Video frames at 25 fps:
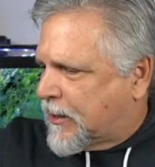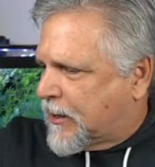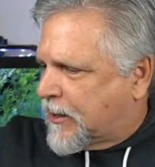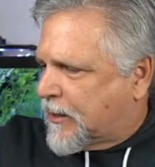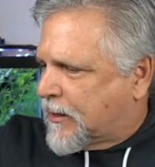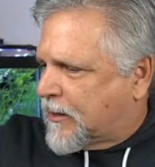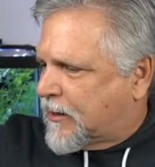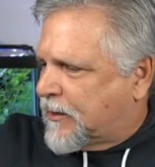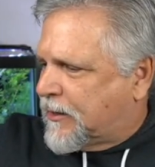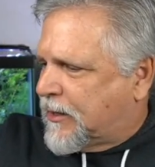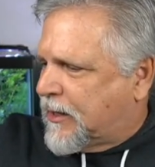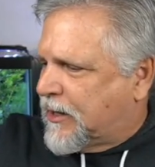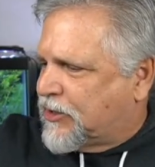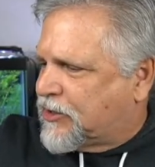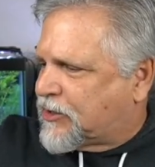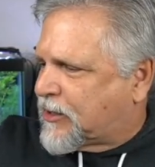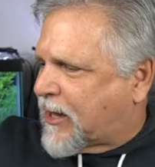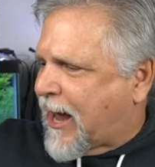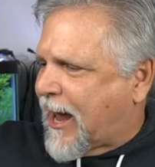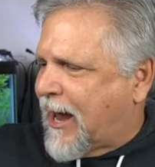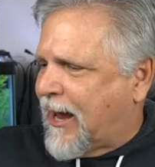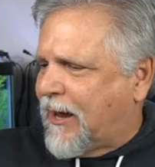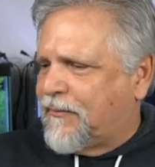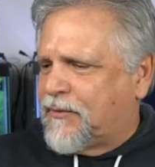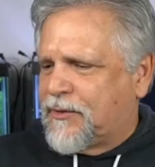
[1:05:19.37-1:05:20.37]
these
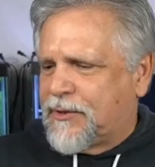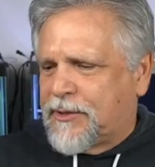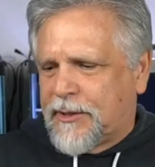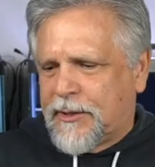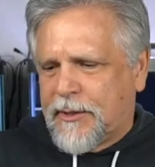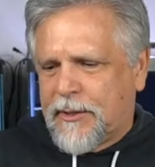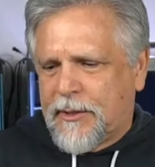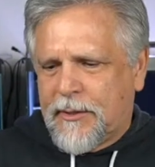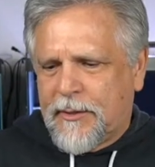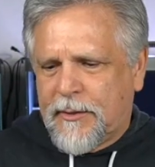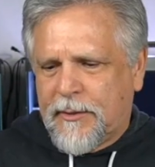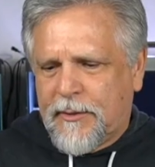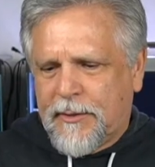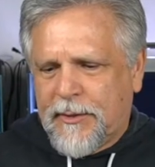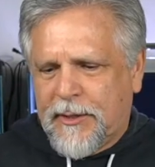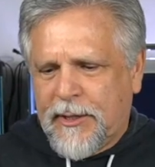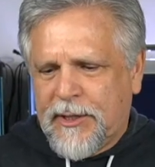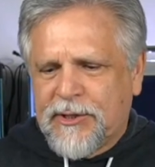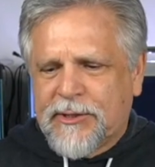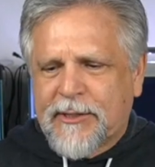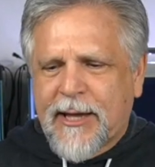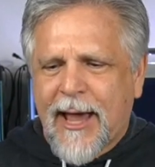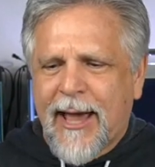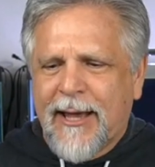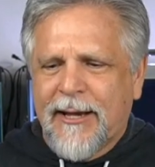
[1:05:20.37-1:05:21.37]
caves,
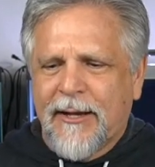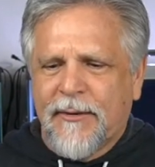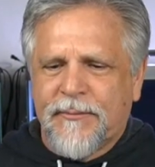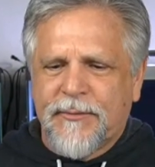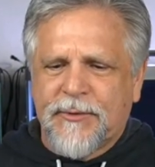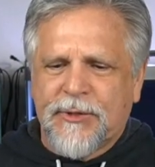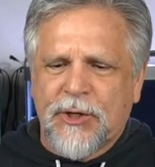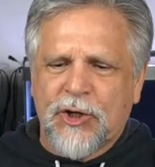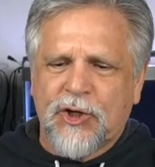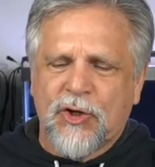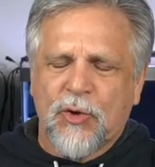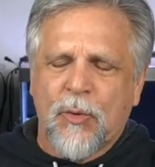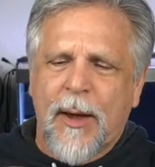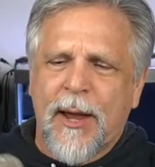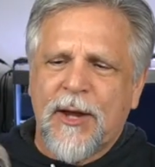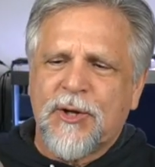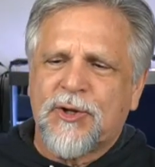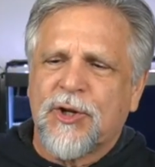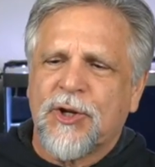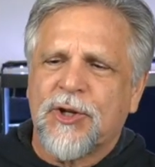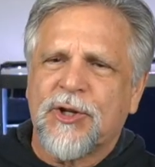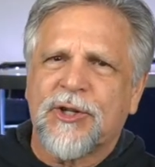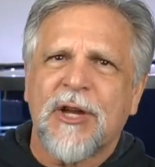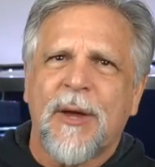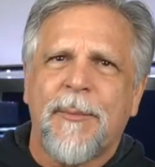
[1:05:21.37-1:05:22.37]
these kind of
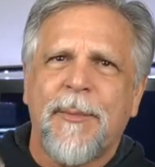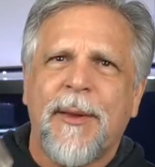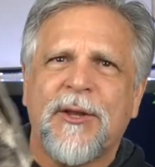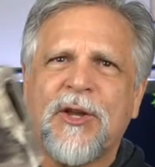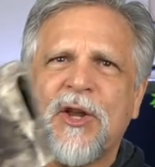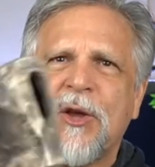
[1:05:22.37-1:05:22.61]
situations, I mean, you